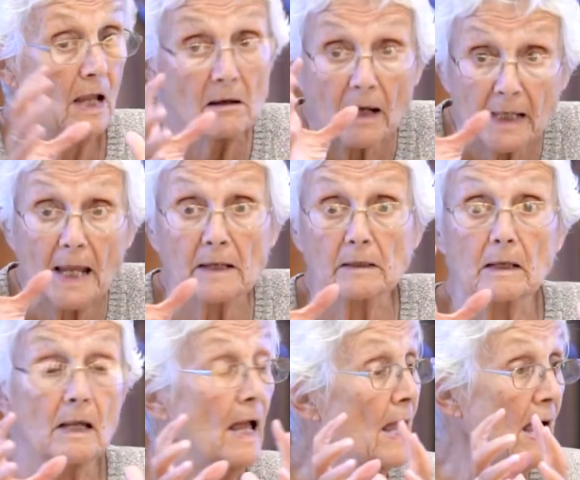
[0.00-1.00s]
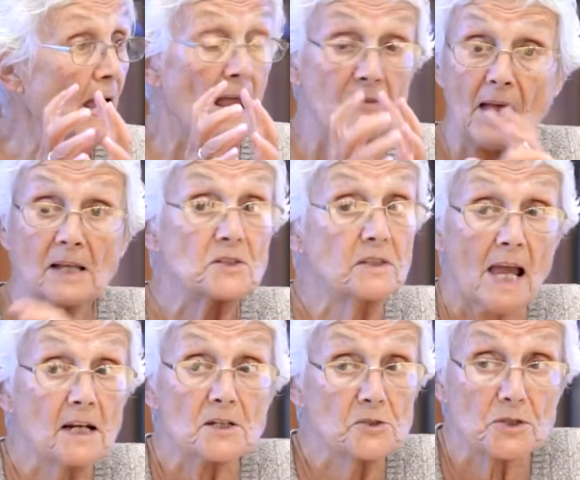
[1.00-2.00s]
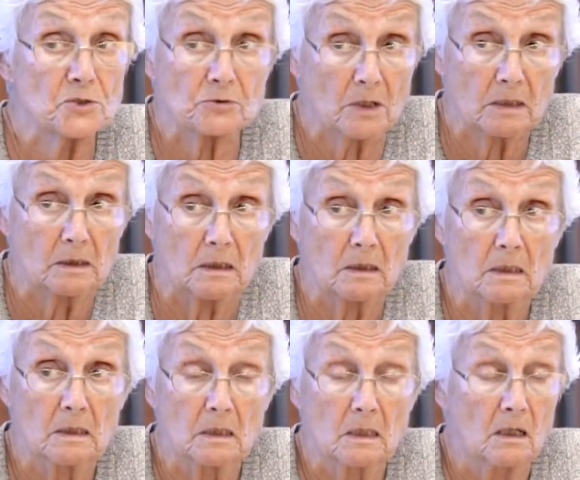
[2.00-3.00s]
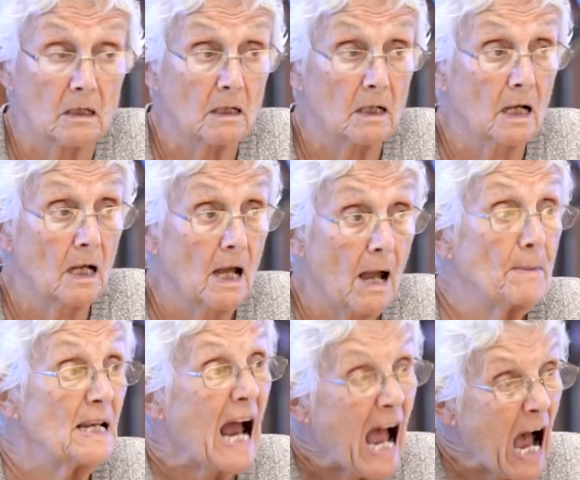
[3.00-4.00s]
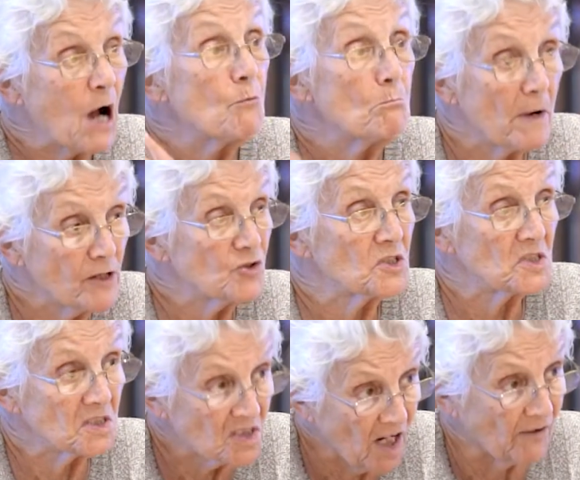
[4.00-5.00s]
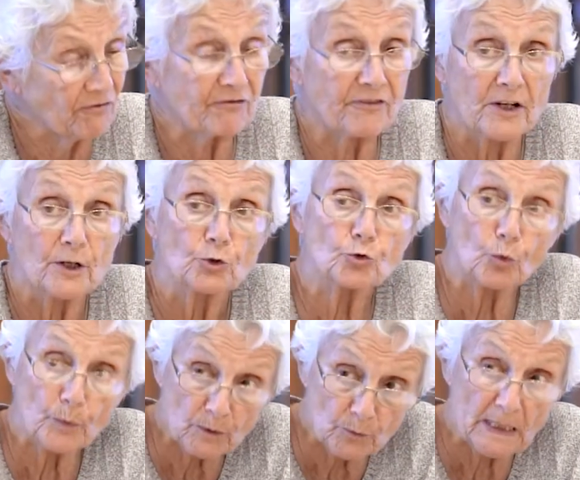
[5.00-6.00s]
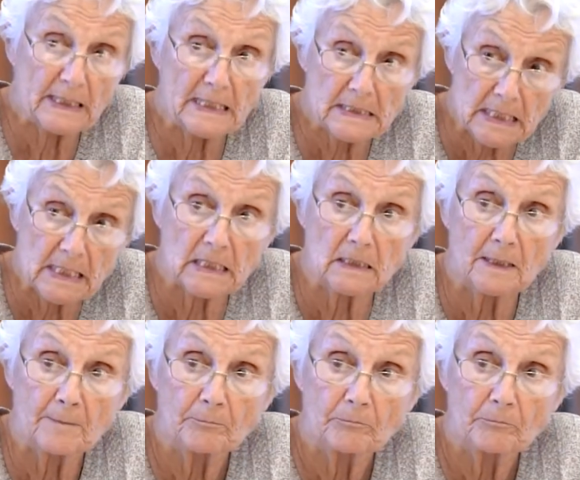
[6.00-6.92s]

Again, that is the struggle. I mean, how much stuff do we really need?